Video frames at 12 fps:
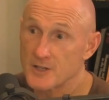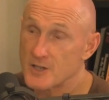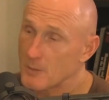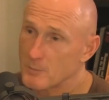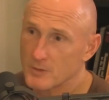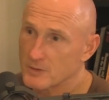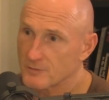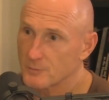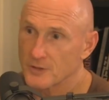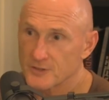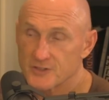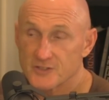a number of
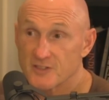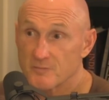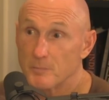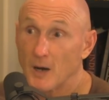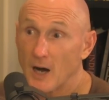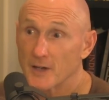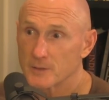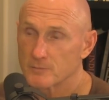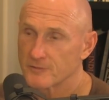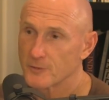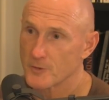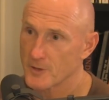prisons have bought
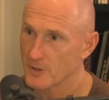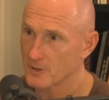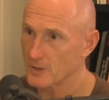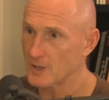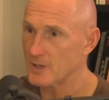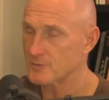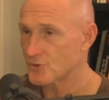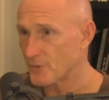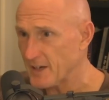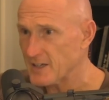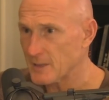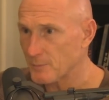them for their uh,
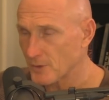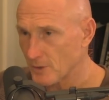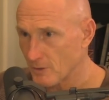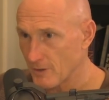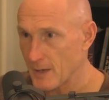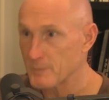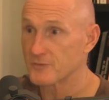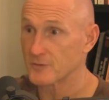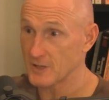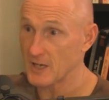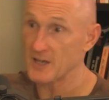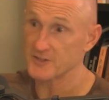training programs
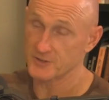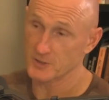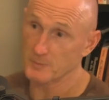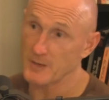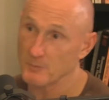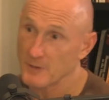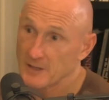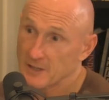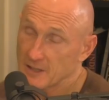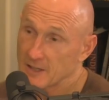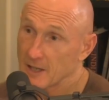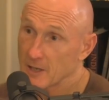for guys that are about ready
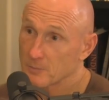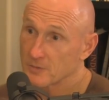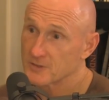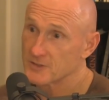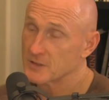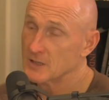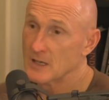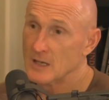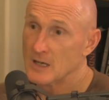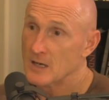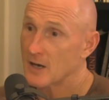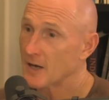to get out of prison.
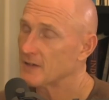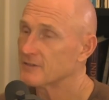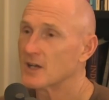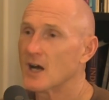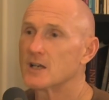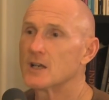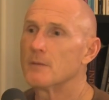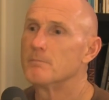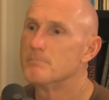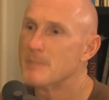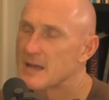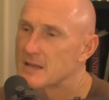And I've gotten
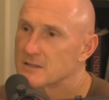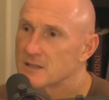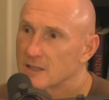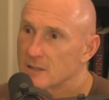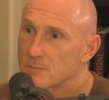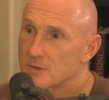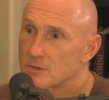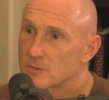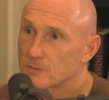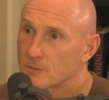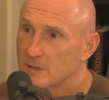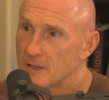amazing and
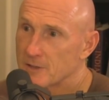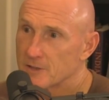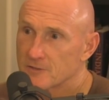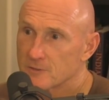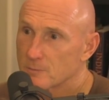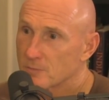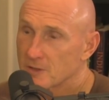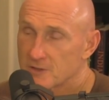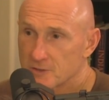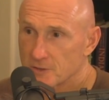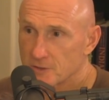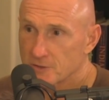beautiful letters from
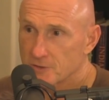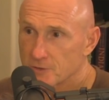prisoners